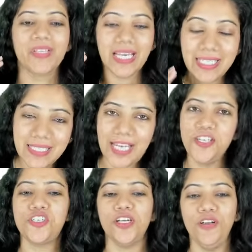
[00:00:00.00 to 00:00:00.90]

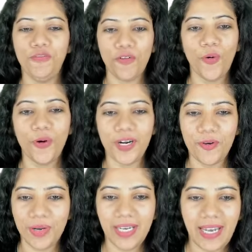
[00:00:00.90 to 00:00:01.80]
essential for
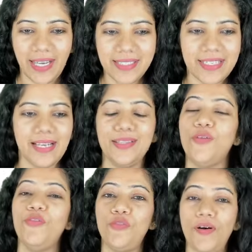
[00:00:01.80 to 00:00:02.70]
realizing
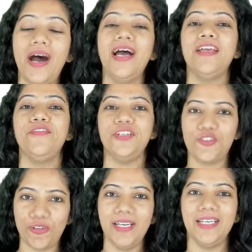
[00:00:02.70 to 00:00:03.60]
the $5
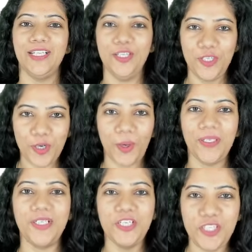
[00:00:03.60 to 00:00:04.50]
trillion
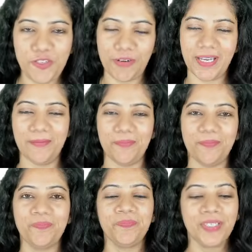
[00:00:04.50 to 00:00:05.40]
dream.
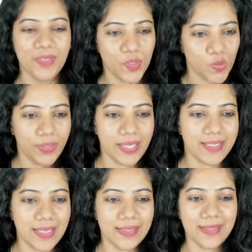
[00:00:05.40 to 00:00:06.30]
So
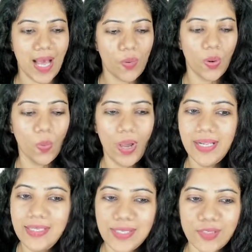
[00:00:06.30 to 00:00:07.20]
this is now a
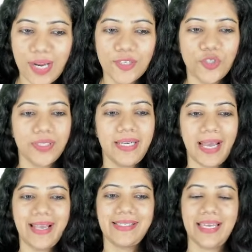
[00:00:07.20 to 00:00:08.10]
well-structured
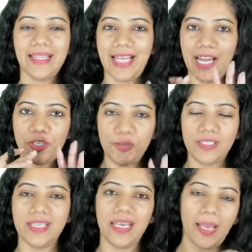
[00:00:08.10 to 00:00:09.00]
essay that you
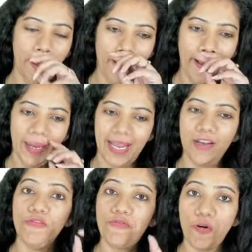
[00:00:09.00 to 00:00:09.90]
see
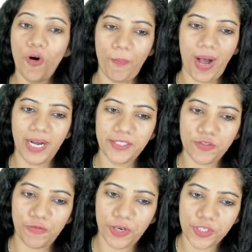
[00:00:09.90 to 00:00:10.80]
in 4 parts.
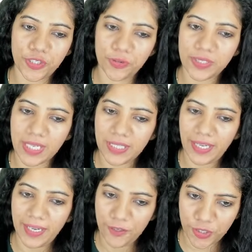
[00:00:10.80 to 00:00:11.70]
First, you see
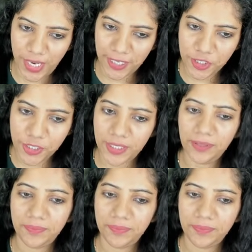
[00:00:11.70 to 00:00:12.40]
the introduction,